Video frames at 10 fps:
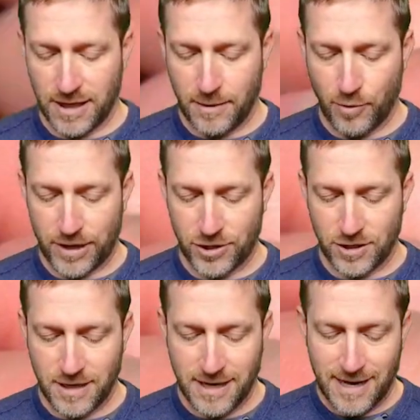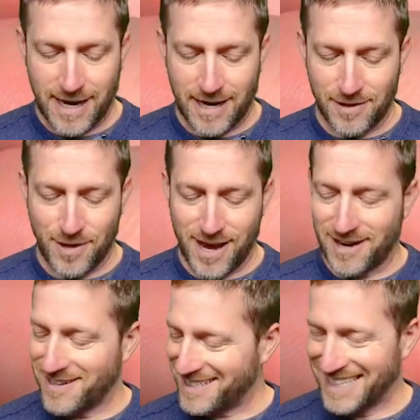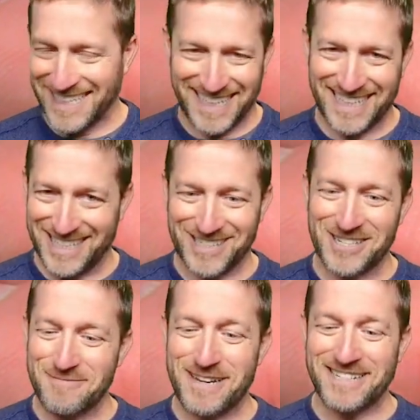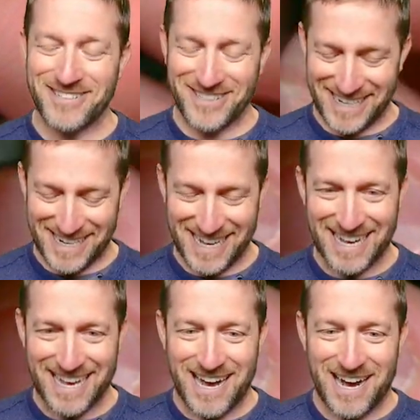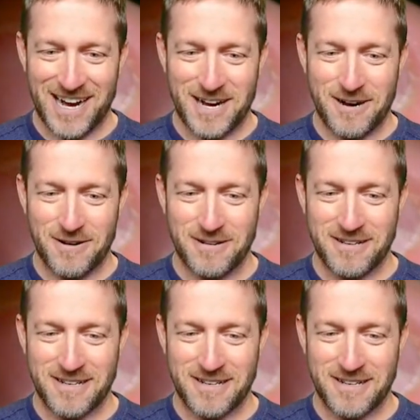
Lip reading: impression. And then, this is going to be interesting, the